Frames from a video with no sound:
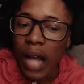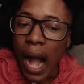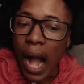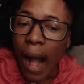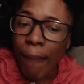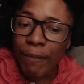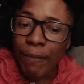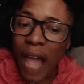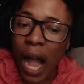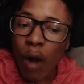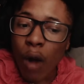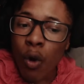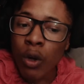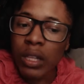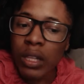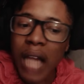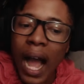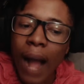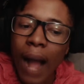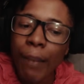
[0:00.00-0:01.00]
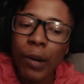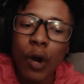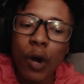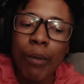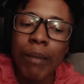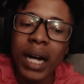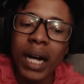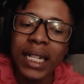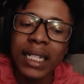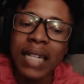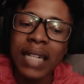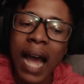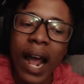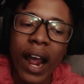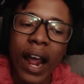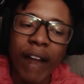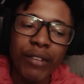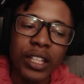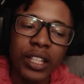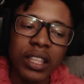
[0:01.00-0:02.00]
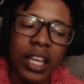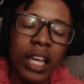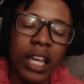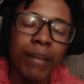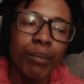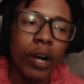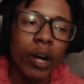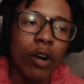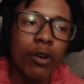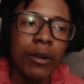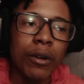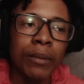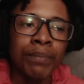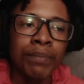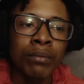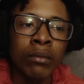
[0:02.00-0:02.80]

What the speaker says: I'm not going to lie, bro. Money not everything, bro.